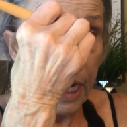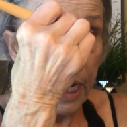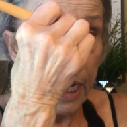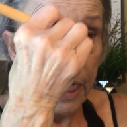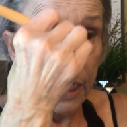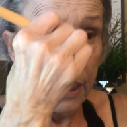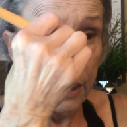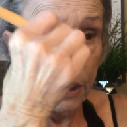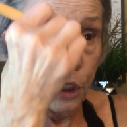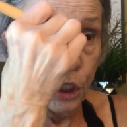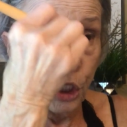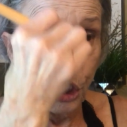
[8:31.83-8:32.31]

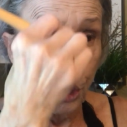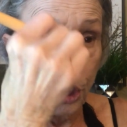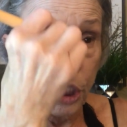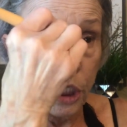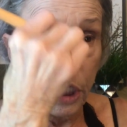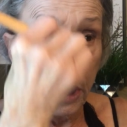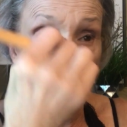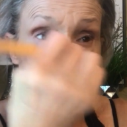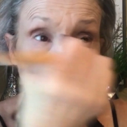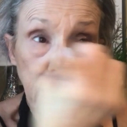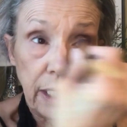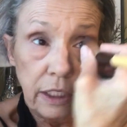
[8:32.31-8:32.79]
And
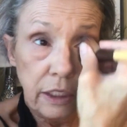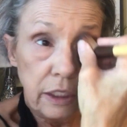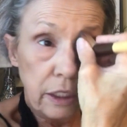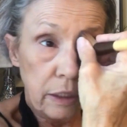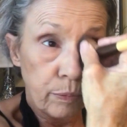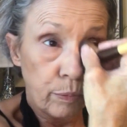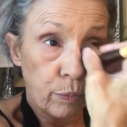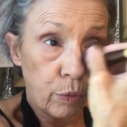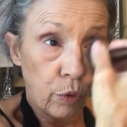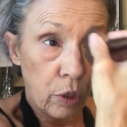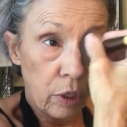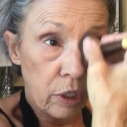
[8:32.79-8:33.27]

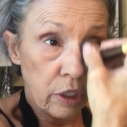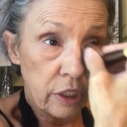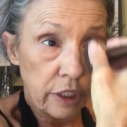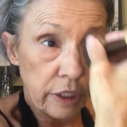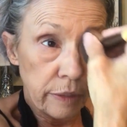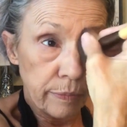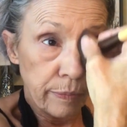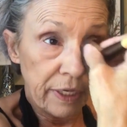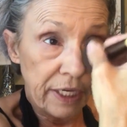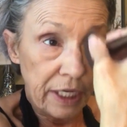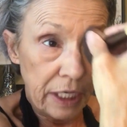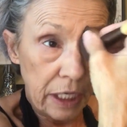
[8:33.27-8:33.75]
just
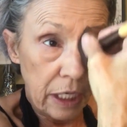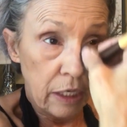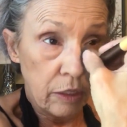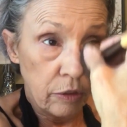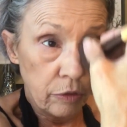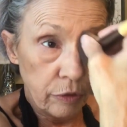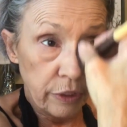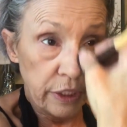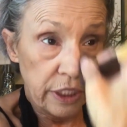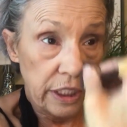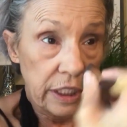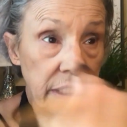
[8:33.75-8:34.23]
bronze my
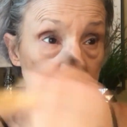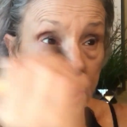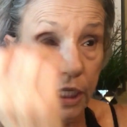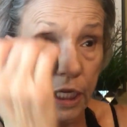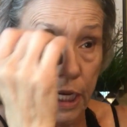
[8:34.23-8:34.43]
nose a